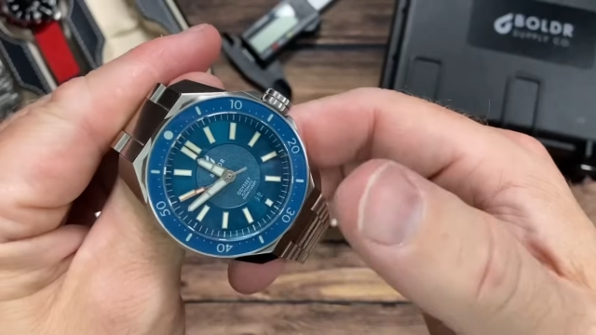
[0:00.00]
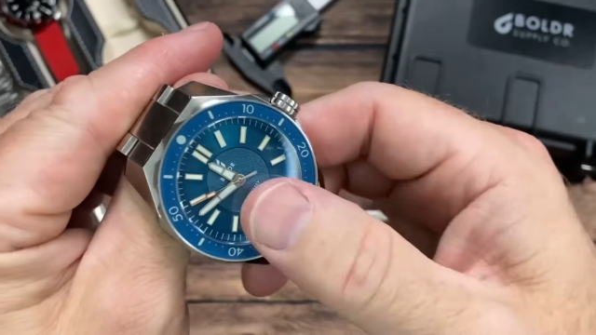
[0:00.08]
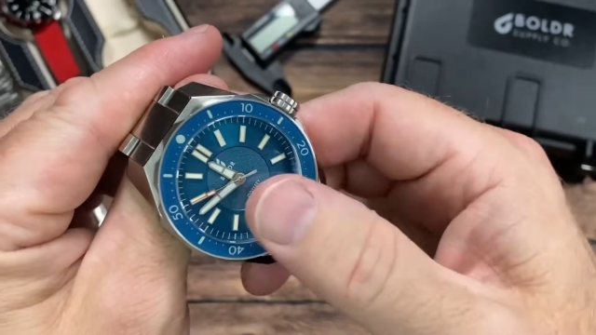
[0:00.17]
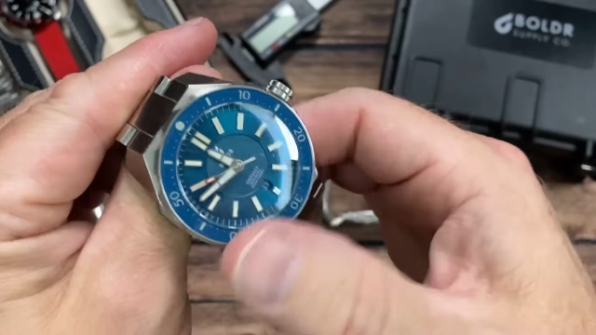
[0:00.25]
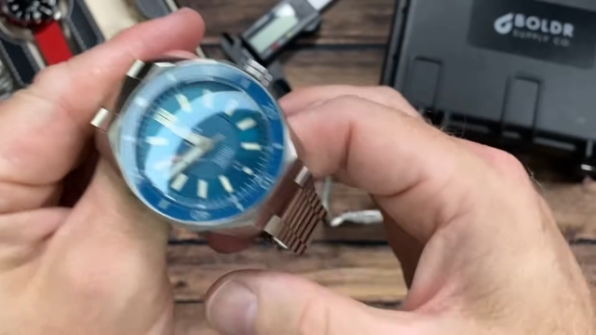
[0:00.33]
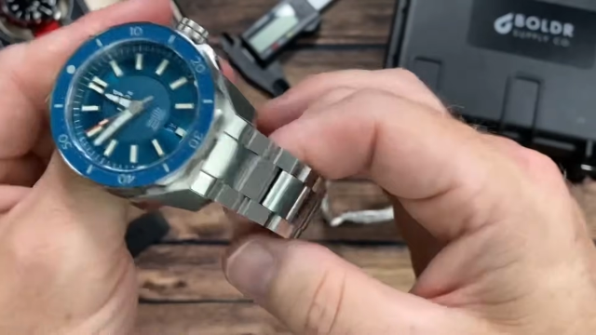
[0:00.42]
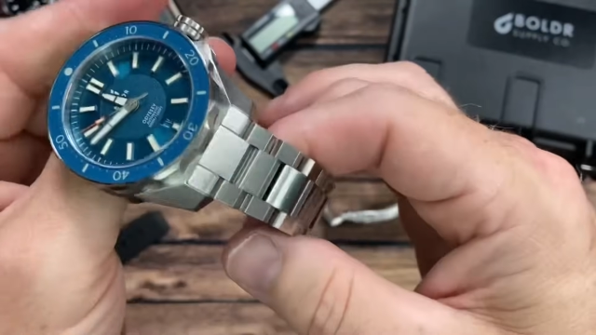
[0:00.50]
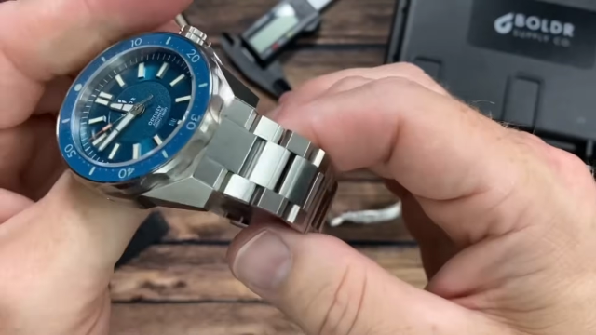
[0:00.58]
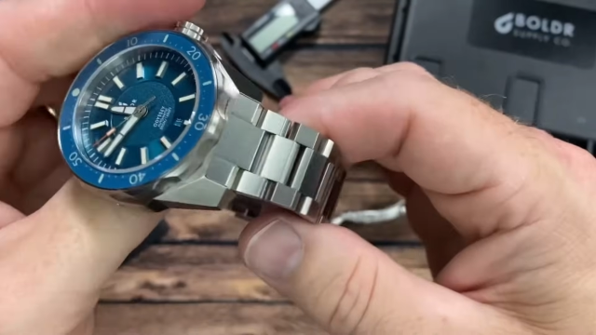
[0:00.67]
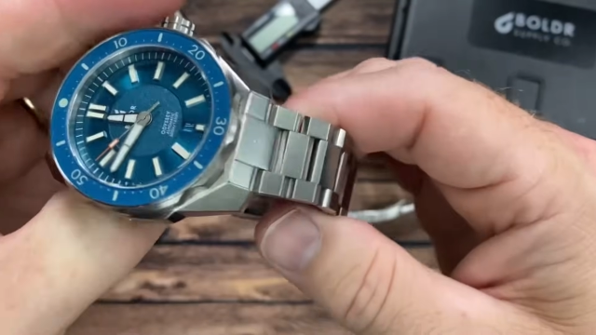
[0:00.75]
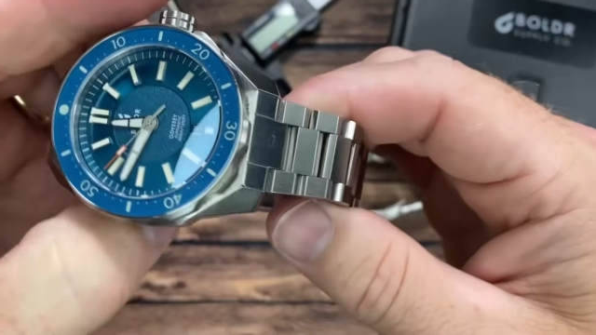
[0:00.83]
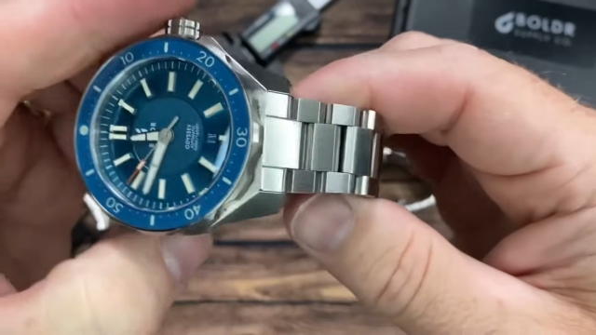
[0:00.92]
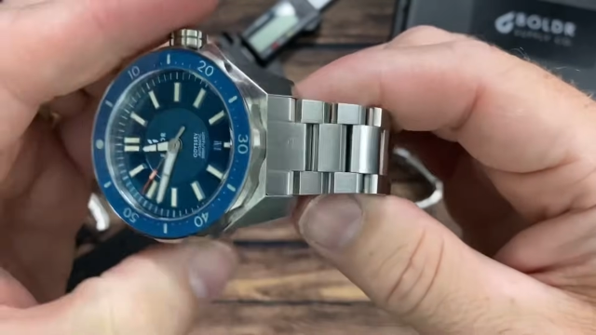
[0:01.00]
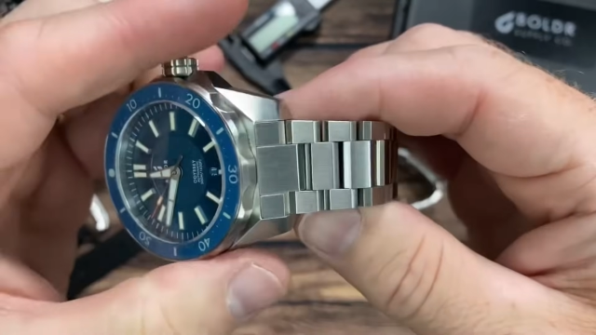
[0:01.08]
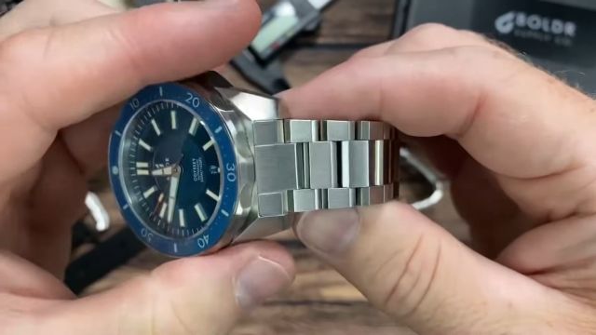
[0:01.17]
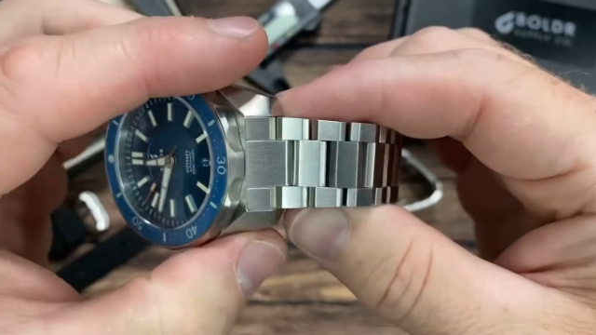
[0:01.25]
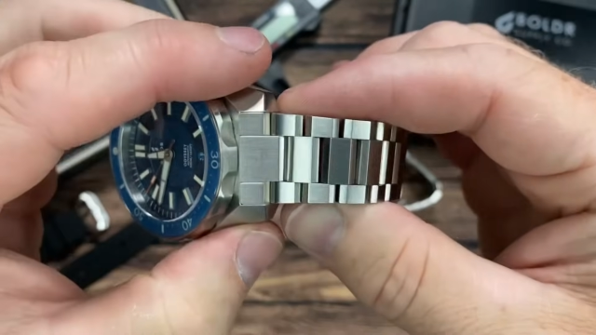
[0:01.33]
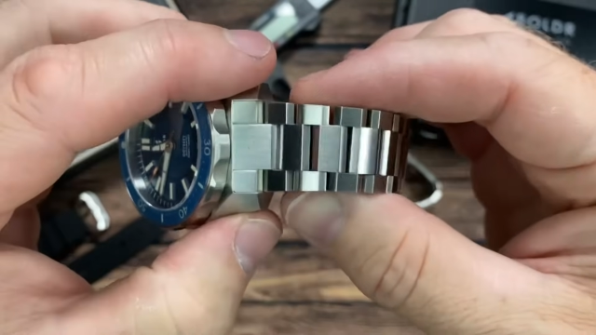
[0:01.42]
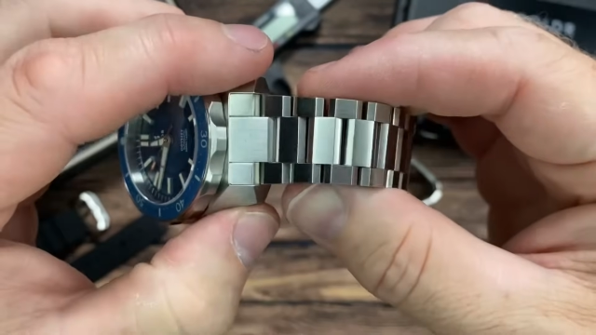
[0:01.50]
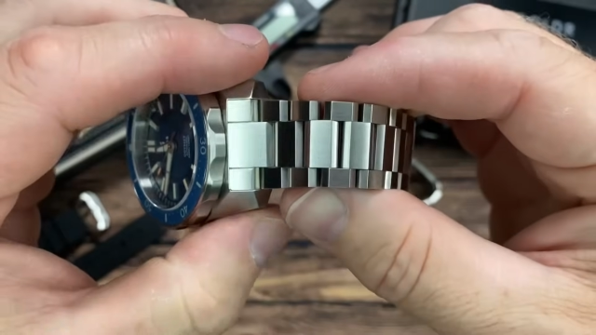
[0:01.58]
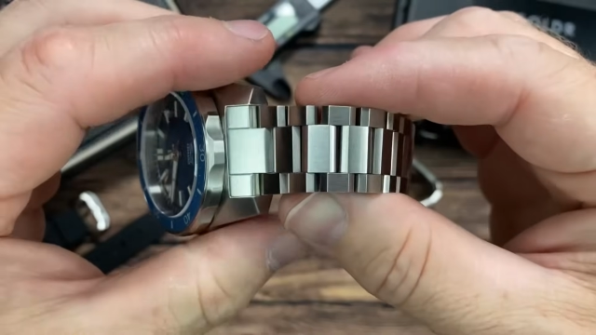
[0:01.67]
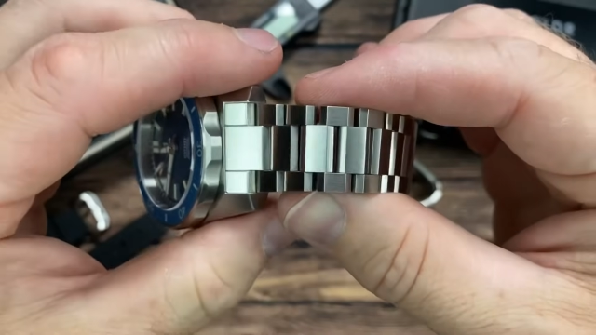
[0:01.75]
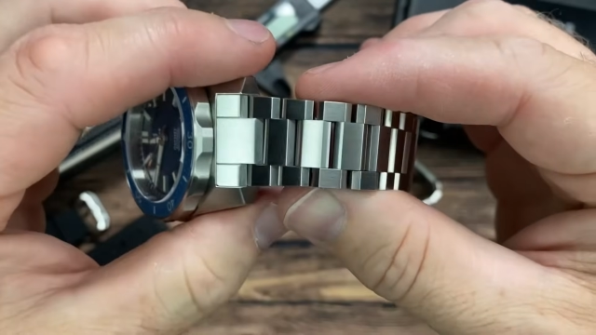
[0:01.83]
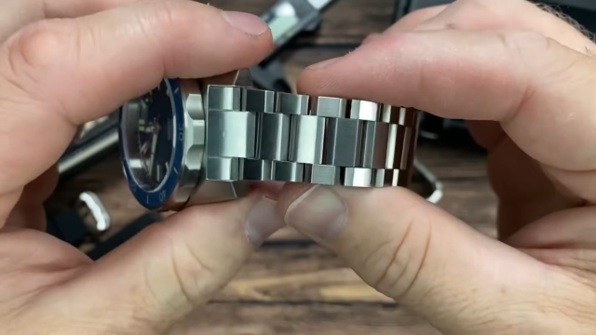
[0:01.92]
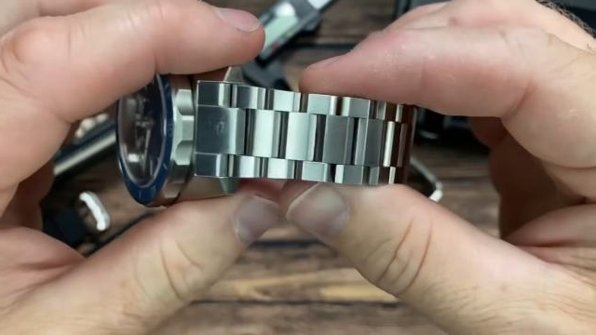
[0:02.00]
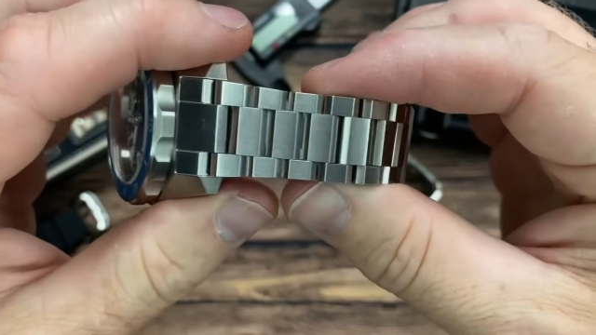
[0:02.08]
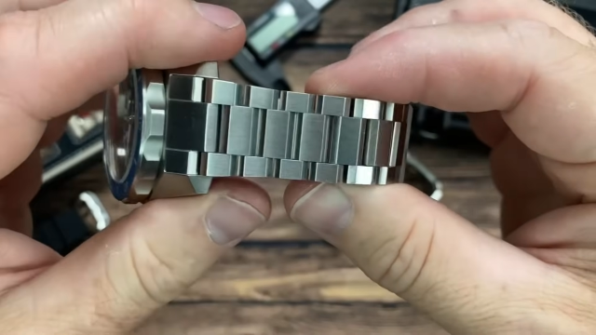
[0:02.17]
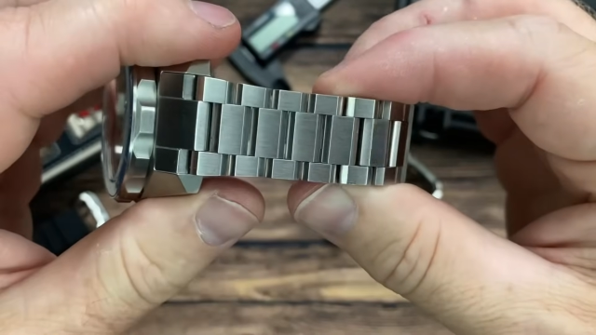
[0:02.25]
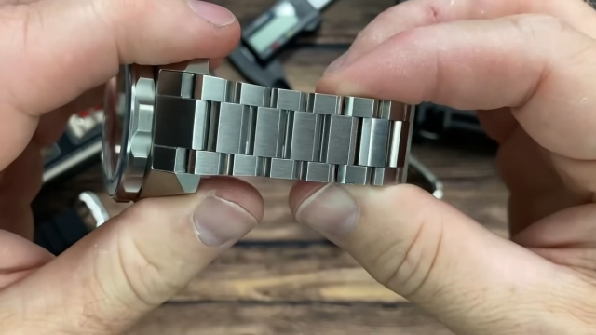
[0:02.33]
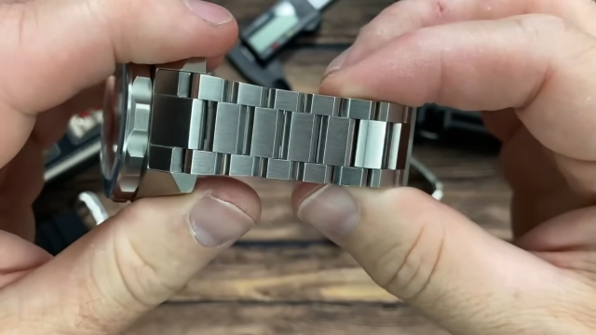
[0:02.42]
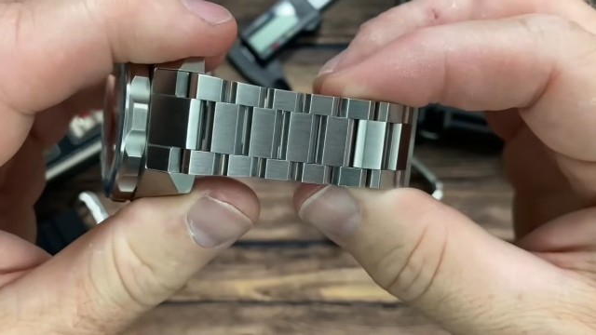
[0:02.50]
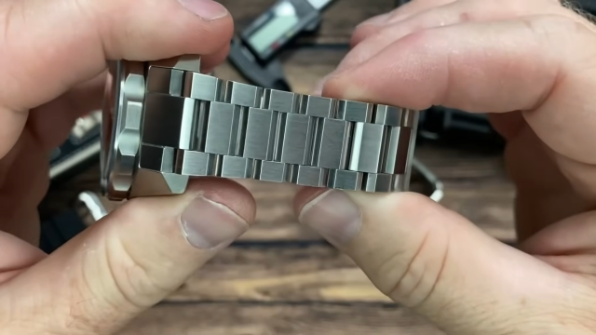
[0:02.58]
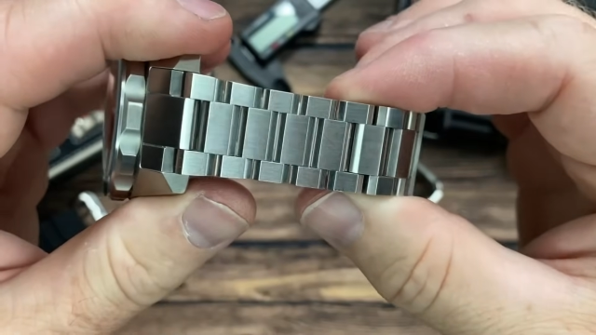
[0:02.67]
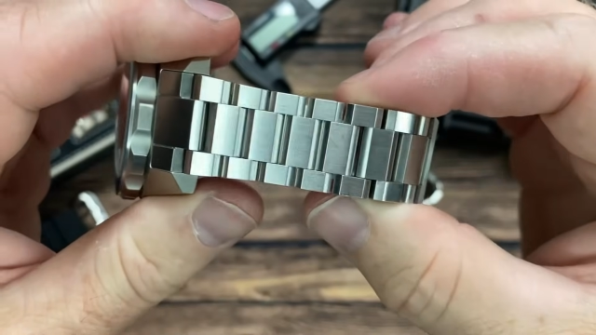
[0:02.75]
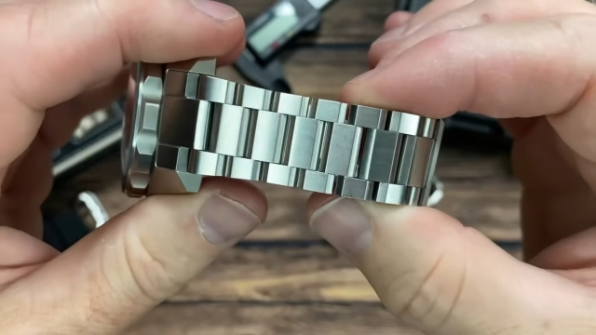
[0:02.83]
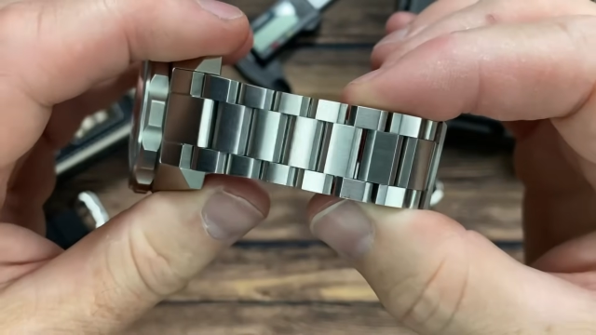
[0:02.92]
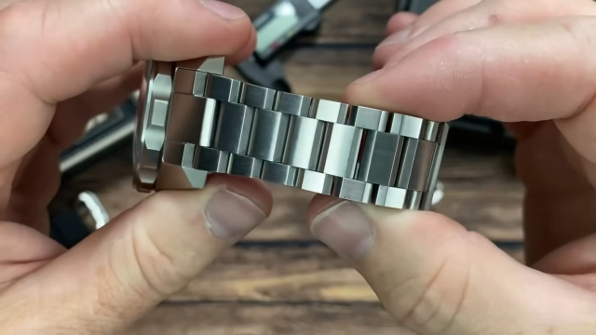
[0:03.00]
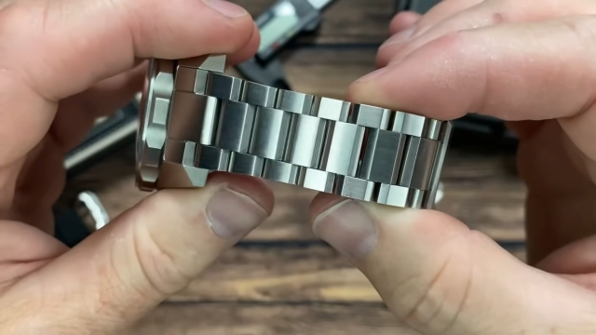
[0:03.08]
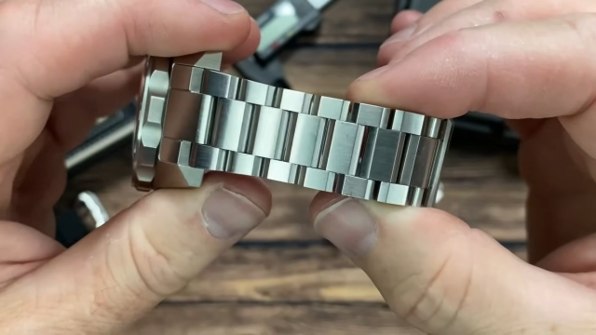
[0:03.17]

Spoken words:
[unreadable: no face in view]